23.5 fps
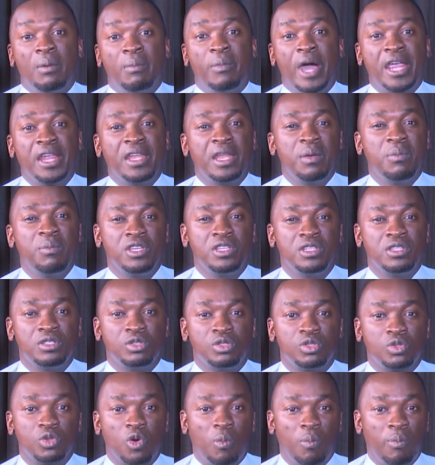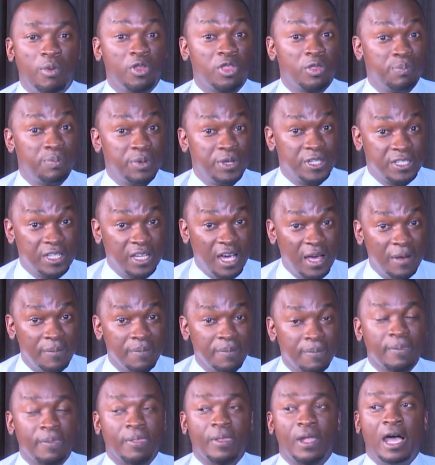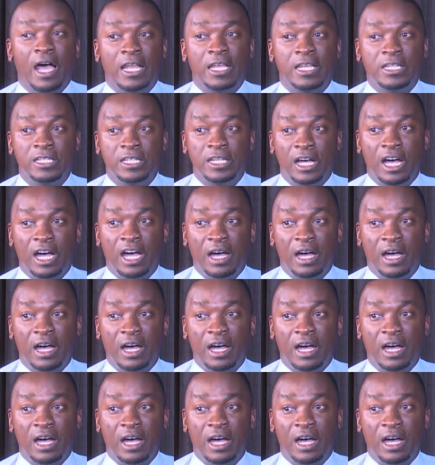My name is Oboth Peter, and